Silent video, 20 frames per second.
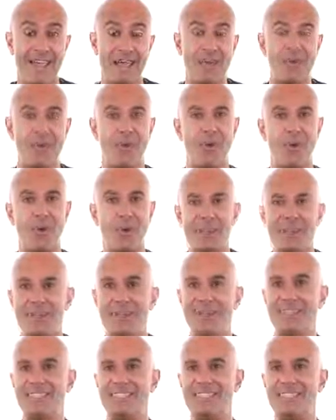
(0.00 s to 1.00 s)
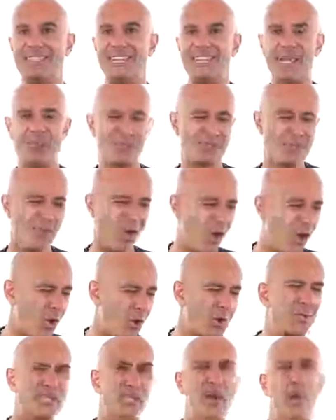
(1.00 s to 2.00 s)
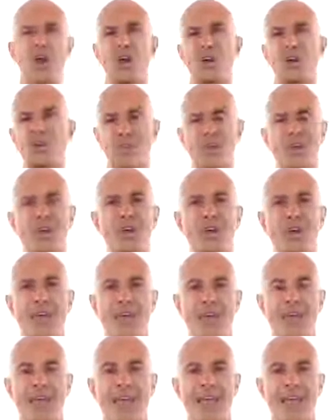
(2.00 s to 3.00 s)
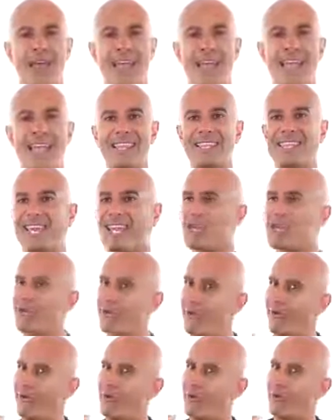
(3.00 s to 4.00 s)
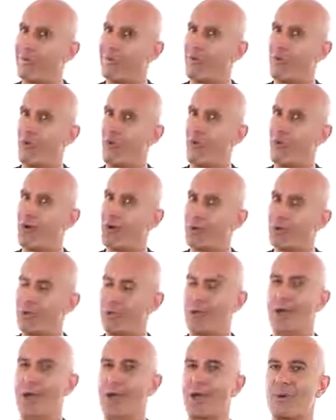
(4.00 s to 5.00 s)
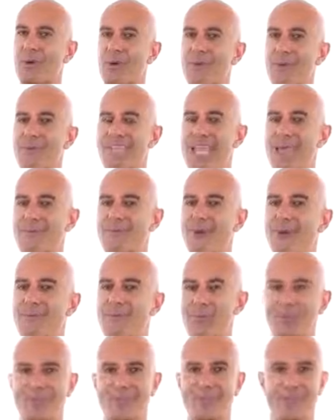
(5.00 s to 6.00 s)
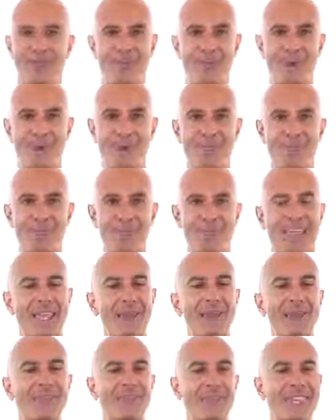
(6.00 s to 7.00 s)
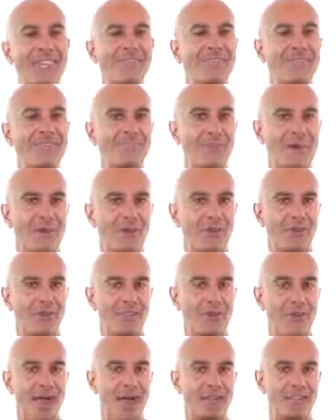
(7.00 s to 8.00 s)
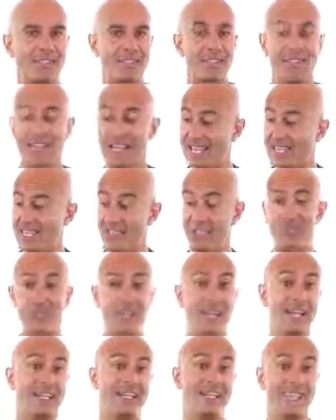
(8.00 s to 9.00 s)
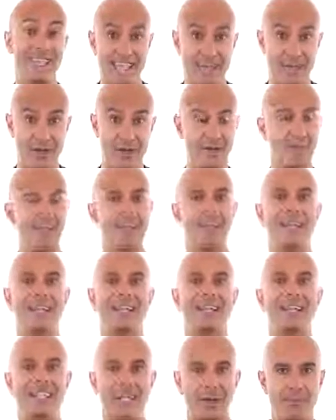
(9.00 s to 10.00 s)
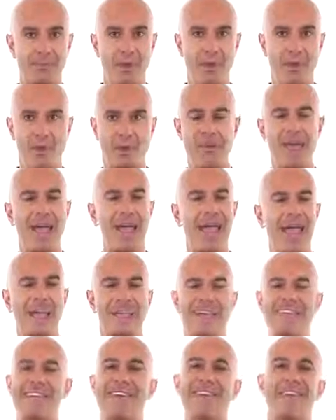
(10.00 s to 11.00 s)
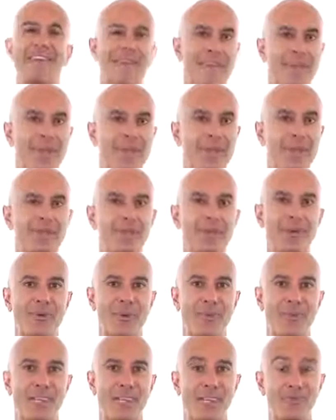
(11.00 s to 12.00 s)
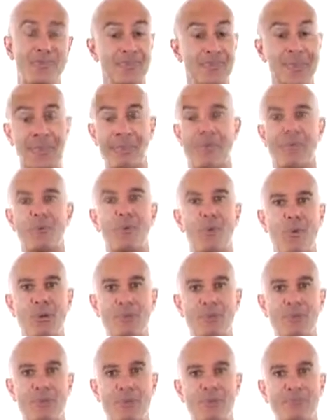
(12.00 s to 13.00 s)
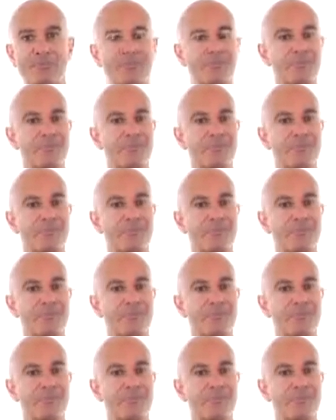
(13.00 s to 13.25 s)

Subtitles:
But one of the things he did, he was always a hard worker. And yet at about 4 o'clock when we came home from school, he would leave his medical practice, he'd shut it down, and he'd come home and he'd have a family meal with us. And then what would he do?